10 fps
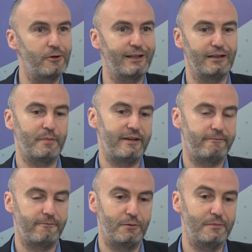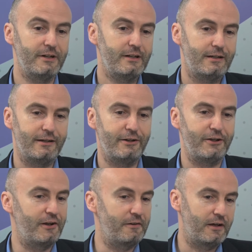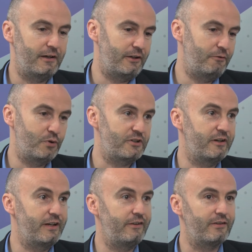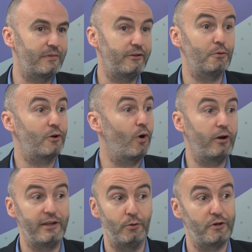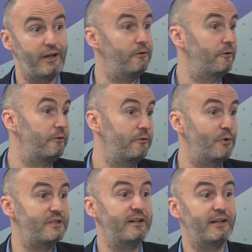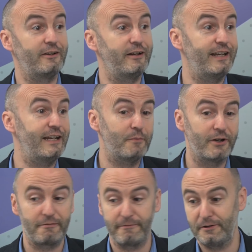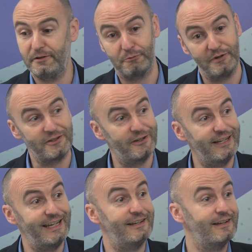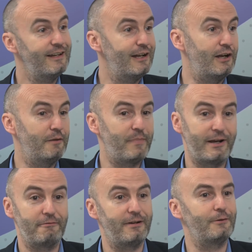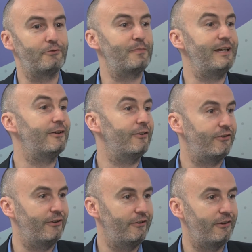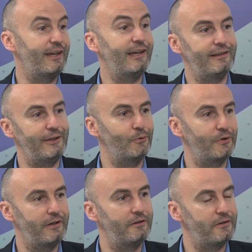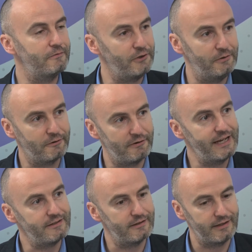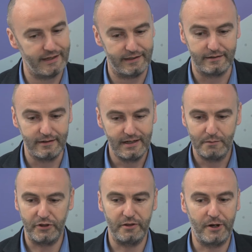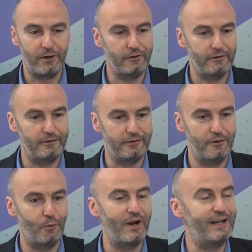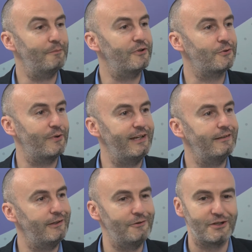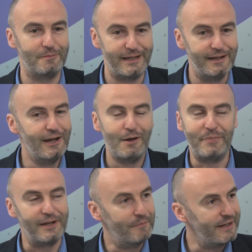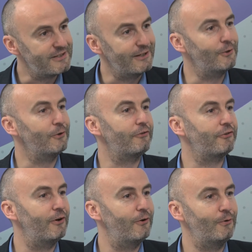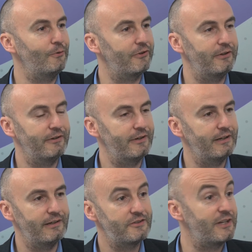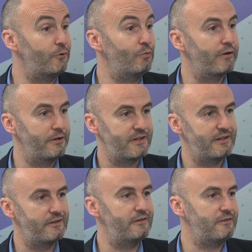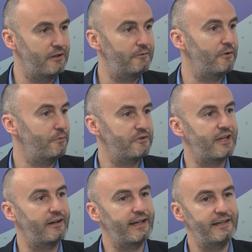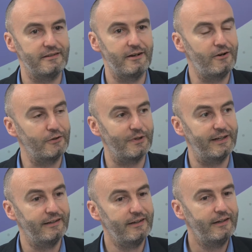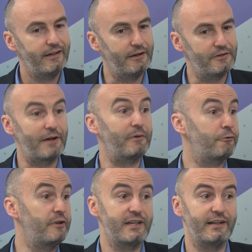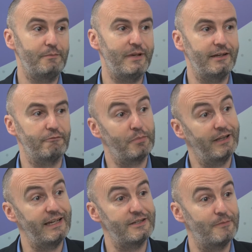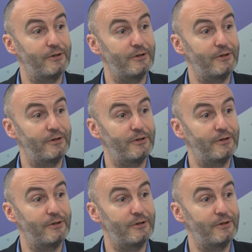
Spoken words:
a little bit from you're always going to need something to acquire the audio. You're always going to need a microphone. You're always going to need a pair of loudspeakers to hear the audio that you've created at the end. But the part that went in between, that used to be big mixing consoles and signal processors, that was dedicated hardware, is now increasingly being replaced